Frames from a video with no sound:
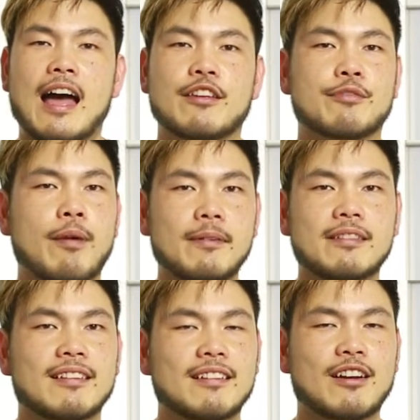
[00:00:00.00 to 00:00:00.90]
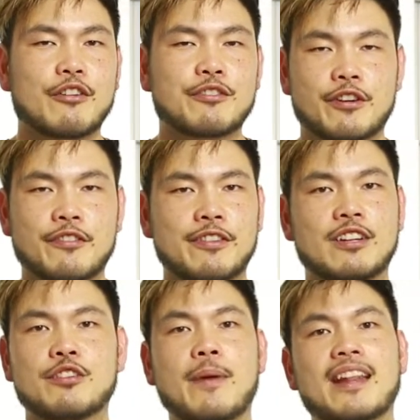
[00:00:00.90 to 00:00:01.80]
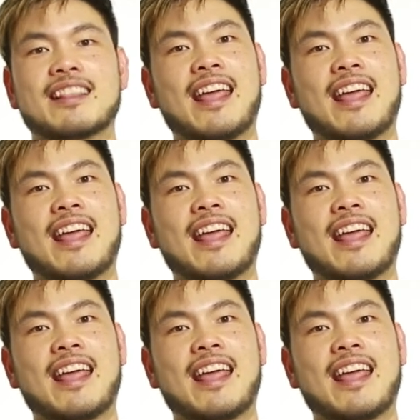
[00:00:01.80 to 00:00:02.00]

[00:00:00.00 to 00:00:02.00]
You've probably seen a lot of photographers spend